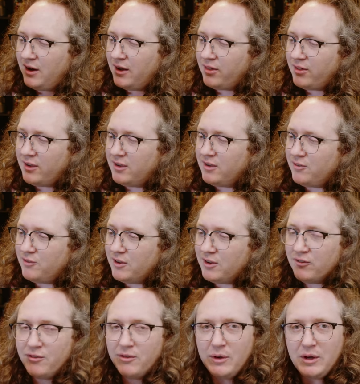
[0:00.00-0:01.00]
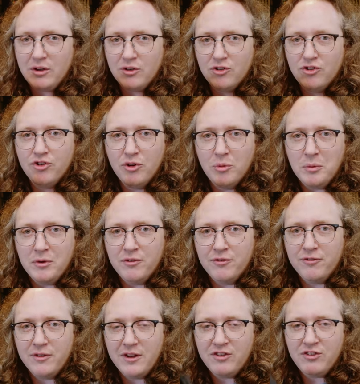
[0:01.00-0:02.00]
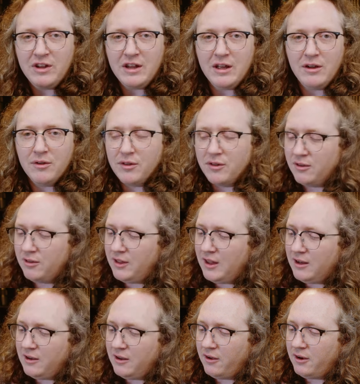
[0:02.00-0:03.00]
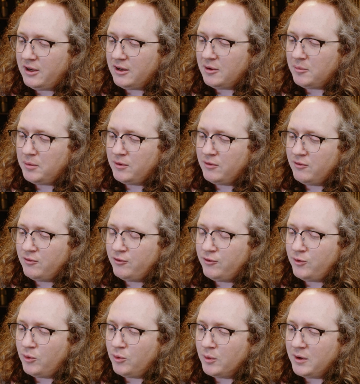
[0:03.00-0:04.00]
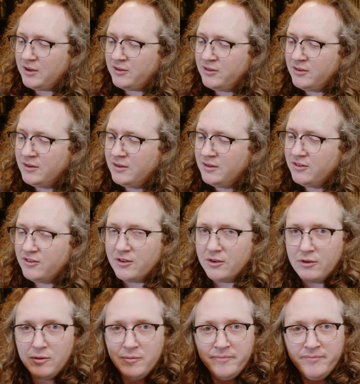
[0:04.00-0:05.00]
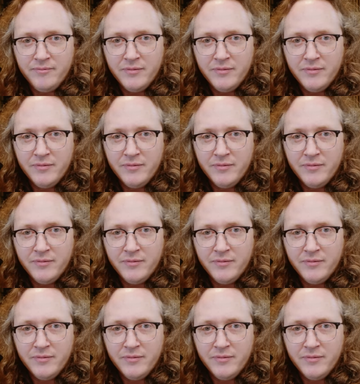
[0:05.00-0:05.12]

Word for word: I think, have done a very good job of fleshing out their lineup for it. So